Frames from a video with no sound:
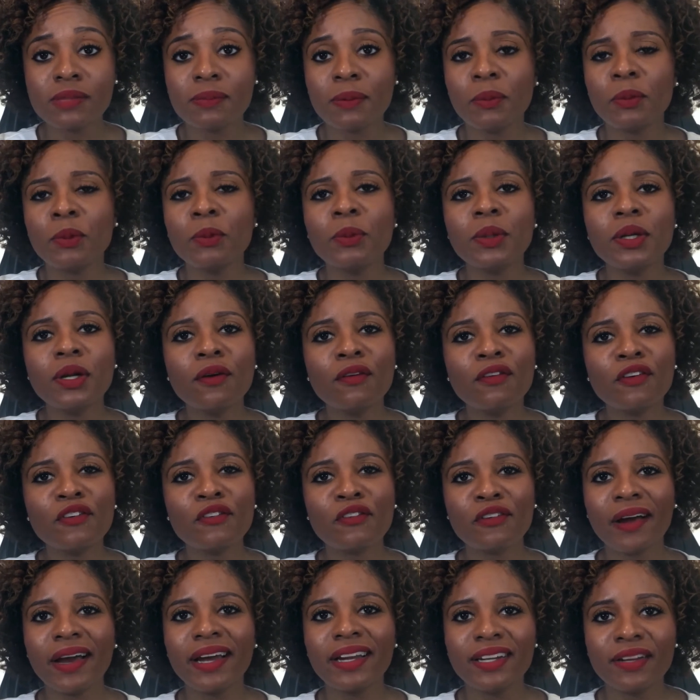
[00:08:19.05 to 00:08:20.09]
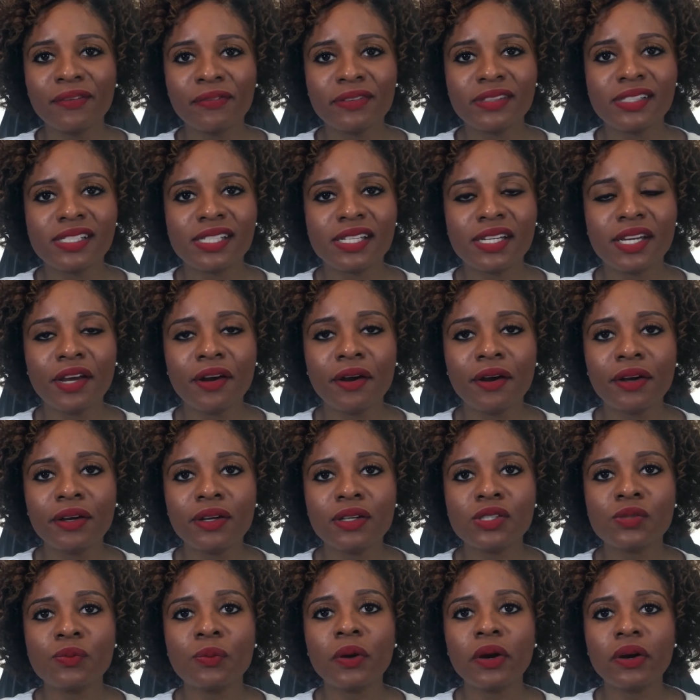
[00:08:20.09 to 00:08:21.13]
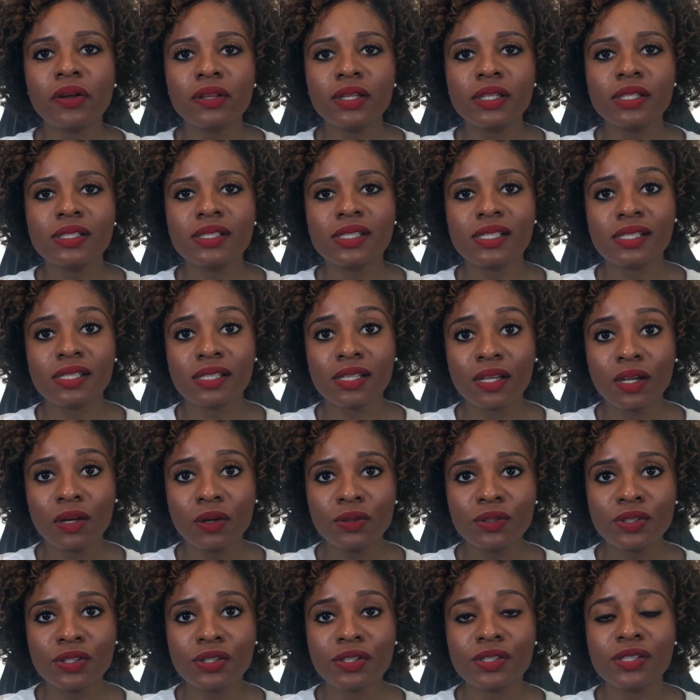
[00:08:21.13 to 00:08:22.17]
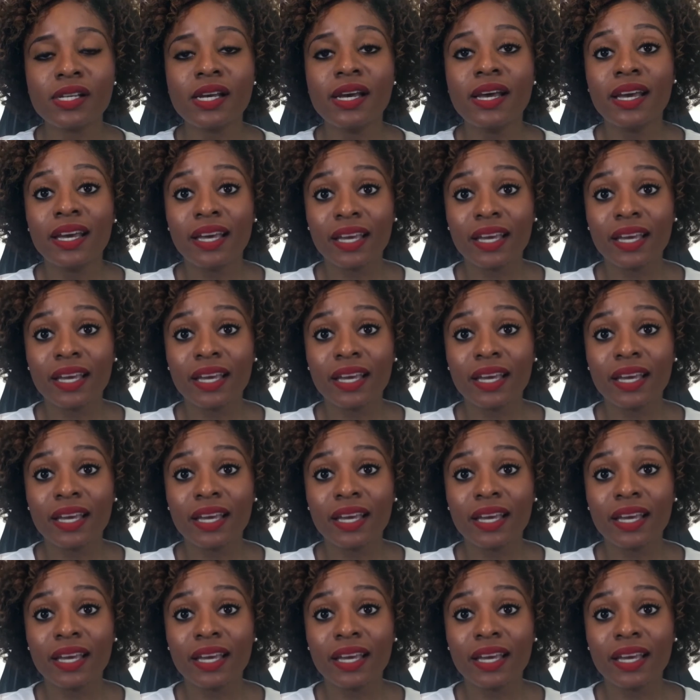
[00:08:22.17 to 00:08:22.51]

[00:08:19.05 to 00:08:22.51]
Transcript: But we went over a variety of different scenarios where these disclosures